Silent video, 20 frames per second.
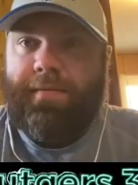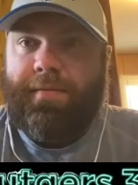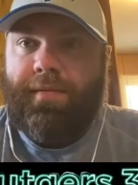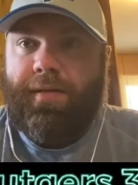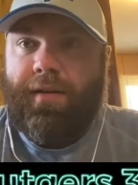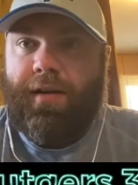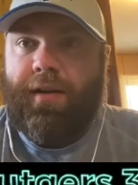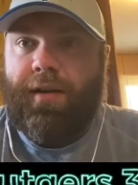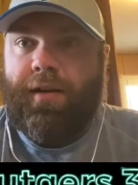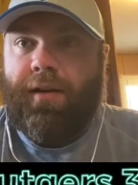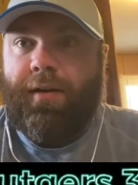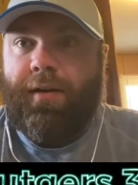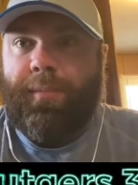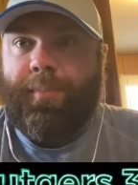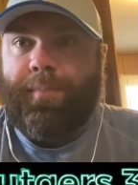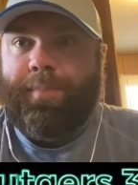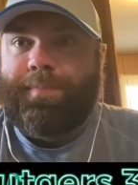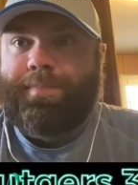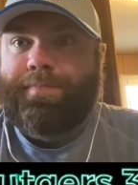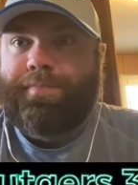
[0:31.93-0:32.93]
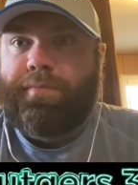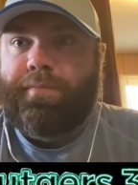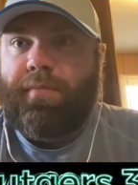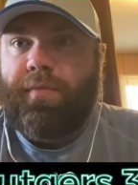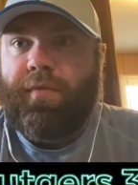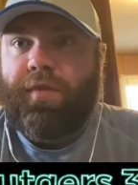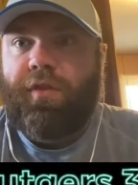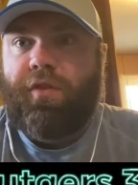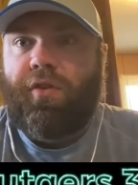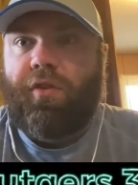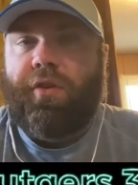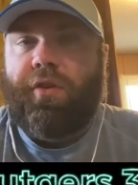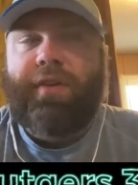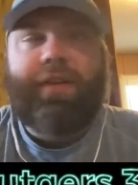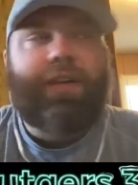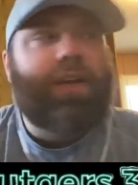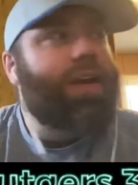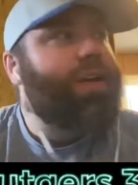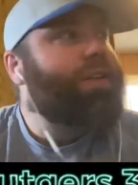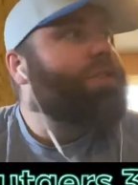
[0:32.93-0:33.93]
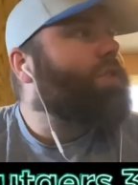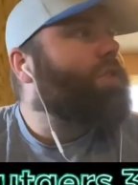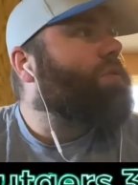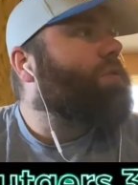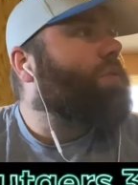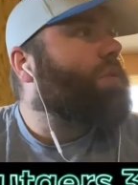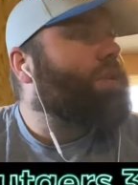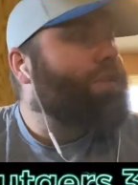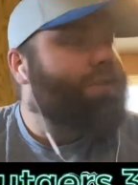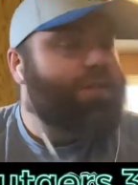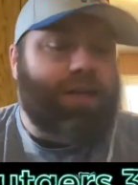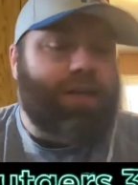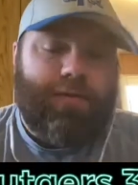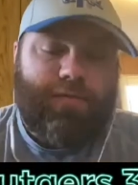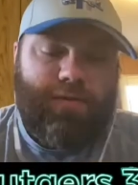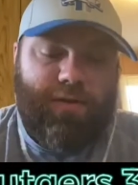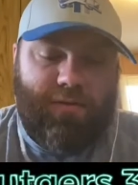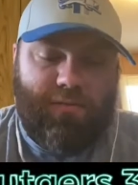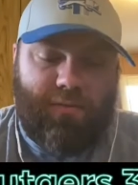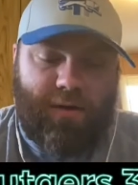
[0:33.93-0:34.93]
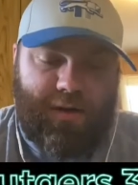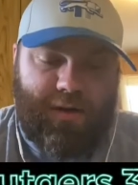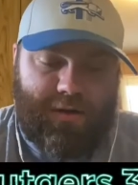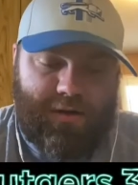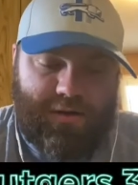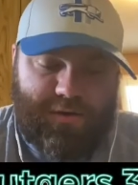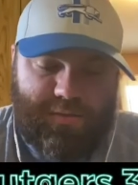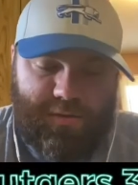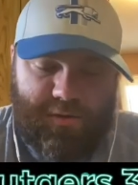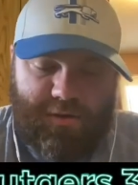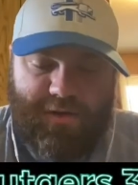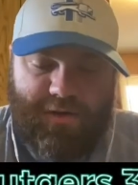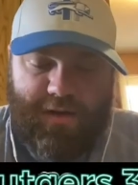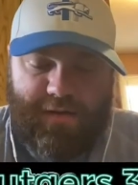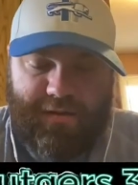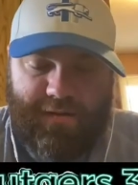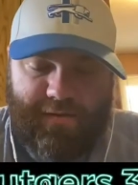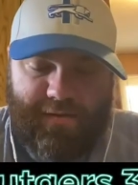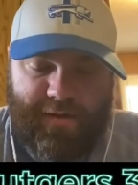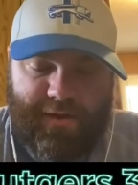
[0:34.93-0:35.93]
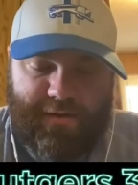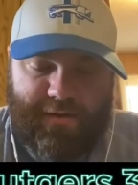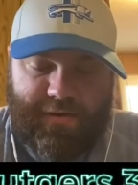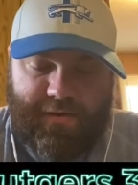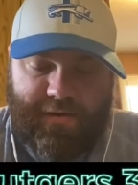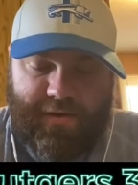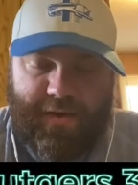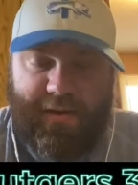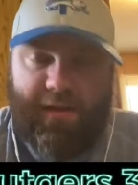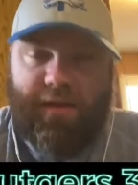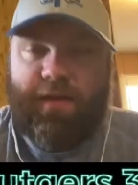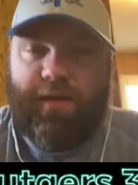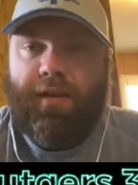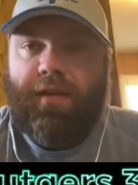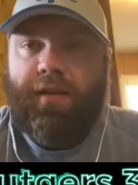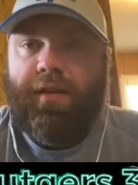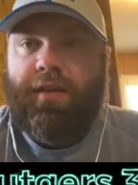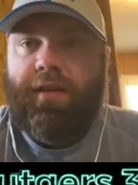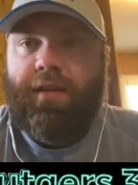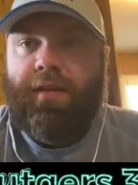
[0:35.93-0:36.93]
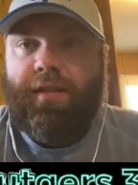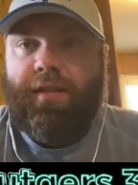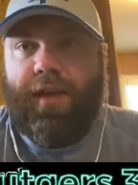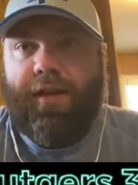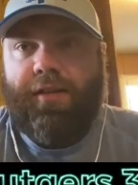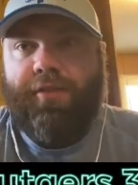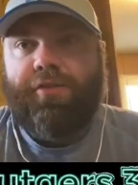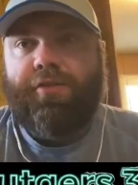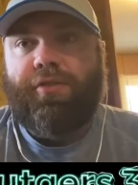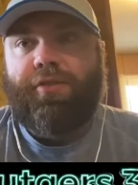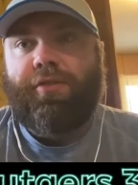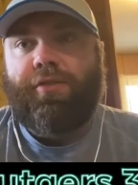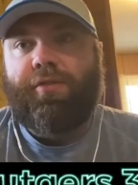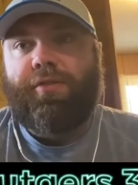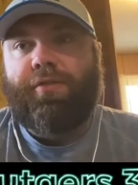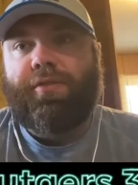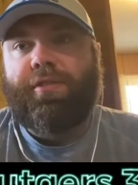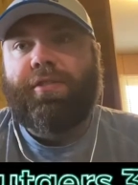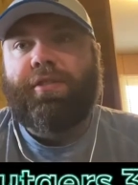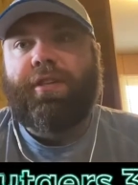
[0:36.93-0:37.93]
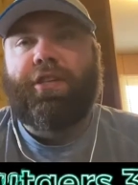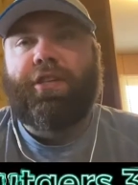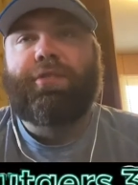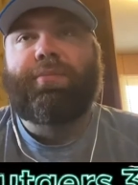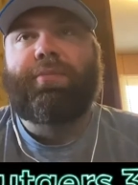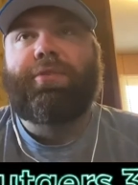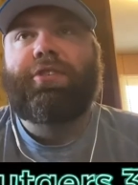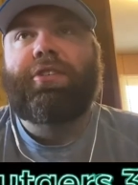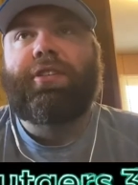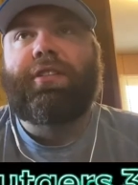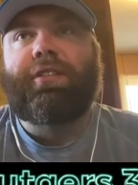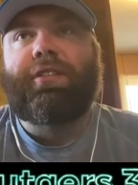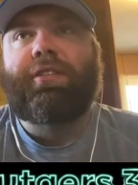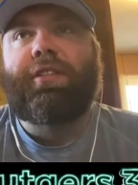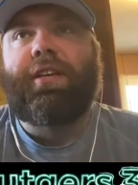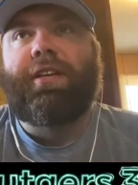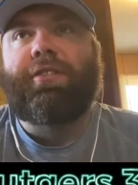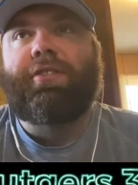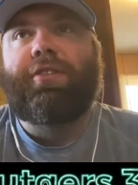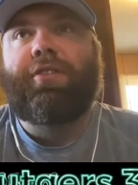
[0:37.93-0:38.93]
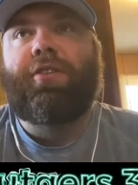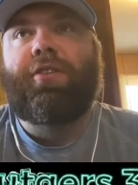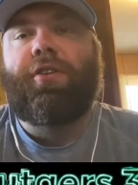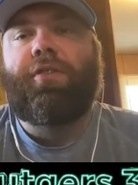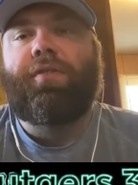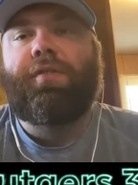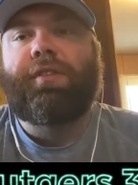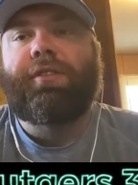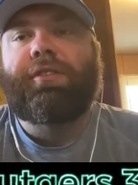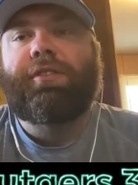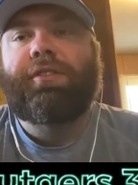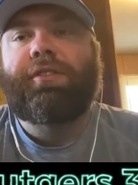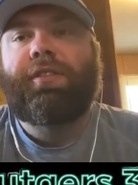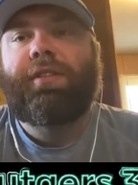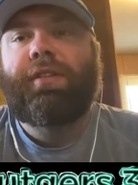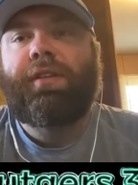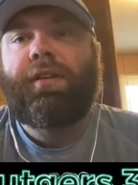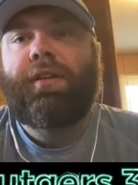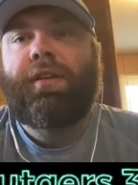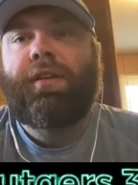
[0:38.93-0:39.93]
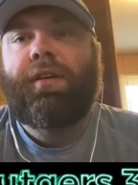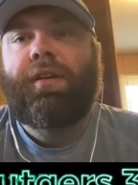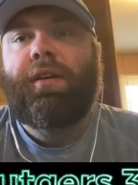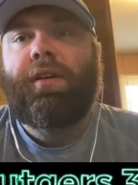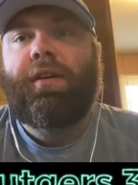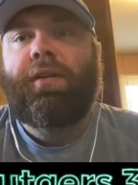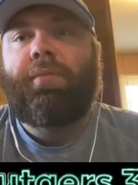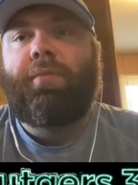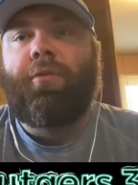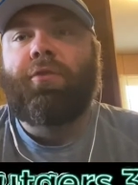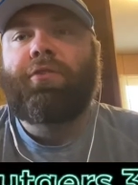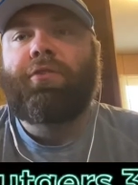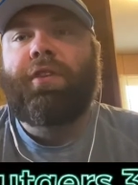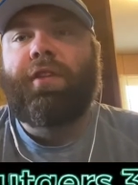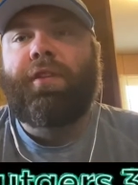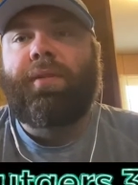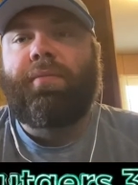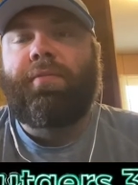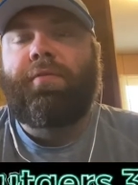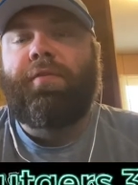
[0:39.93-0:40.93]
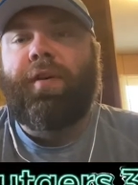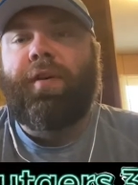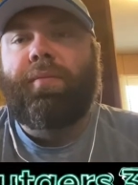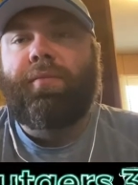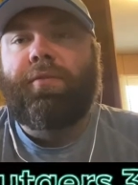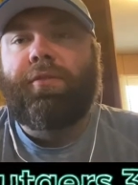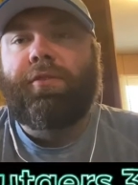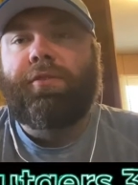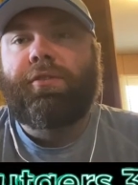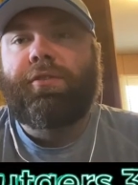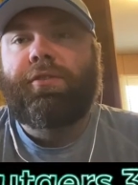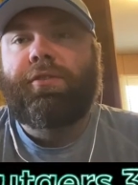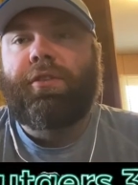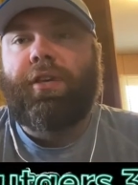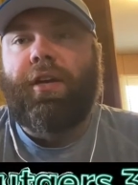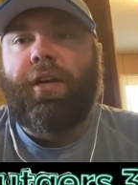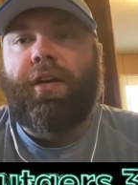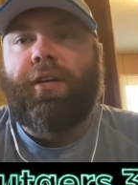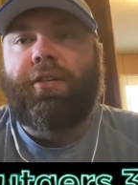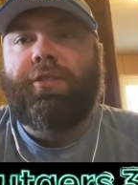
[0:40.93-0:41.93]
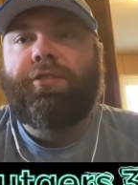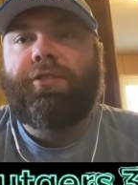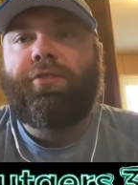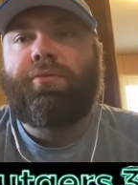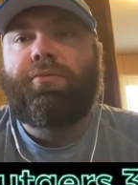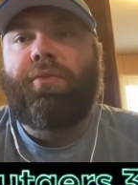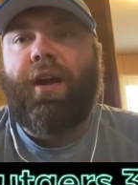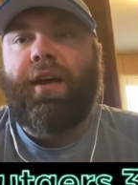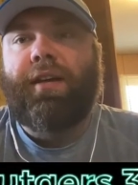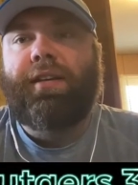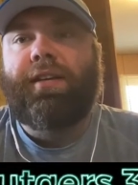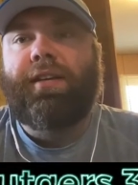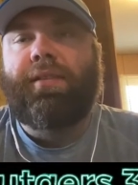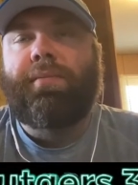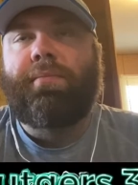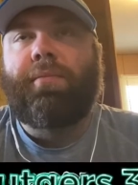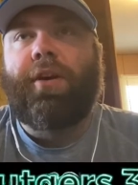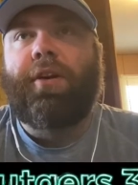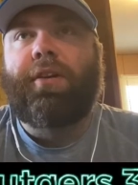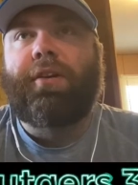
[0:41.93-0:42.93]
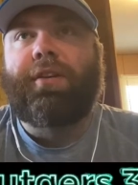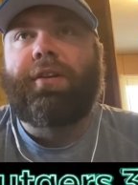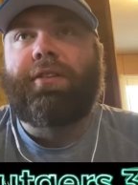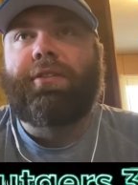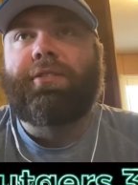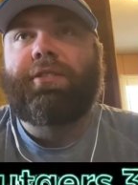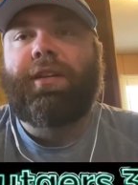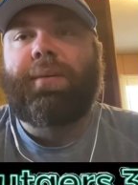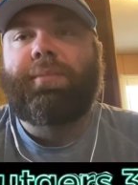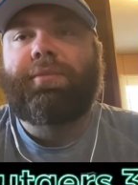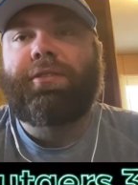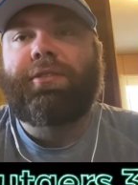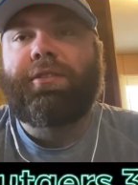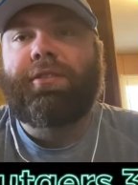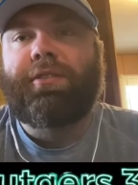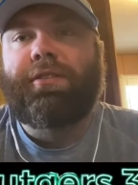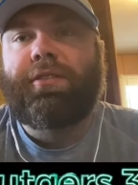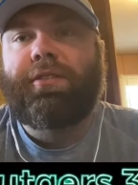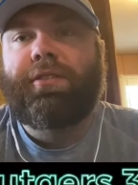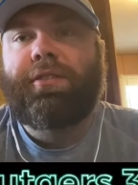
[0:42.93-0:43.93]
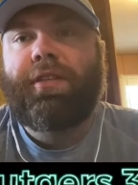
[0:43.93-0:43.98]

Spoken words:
38-27, Rutgers pulls out the victory thanks to 6 Michigan State turnovers. Most of them fumbles, 2 Rocky Lombardi interceptions,